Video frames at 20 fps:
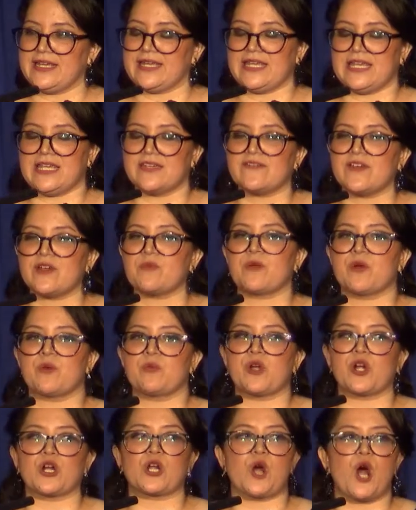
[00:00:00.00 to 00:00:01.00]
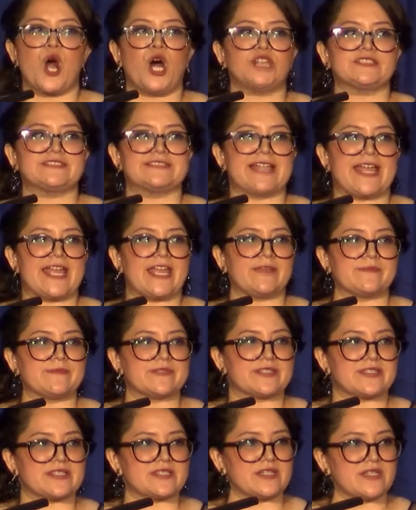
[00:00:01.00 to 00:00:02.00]
Even when we're called names,
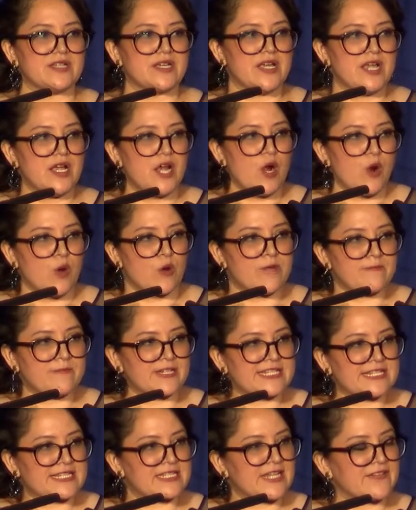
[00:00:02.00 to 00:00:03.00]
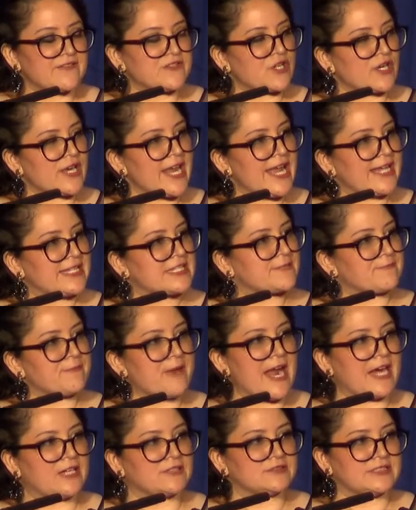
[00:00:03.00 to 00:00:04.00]
we must lift our heads
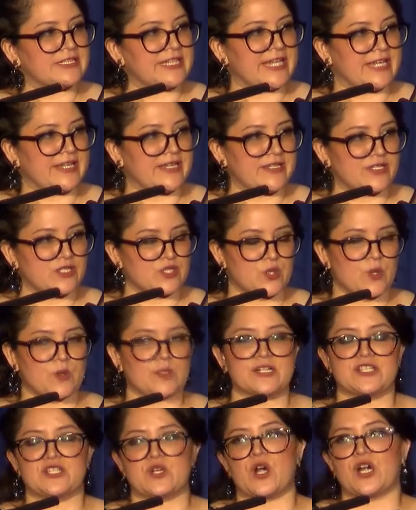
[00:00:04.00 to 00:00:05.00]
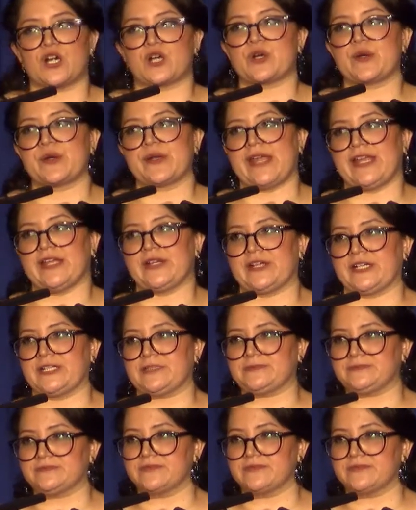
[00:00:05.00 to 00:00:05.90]
proudly towards our Creator.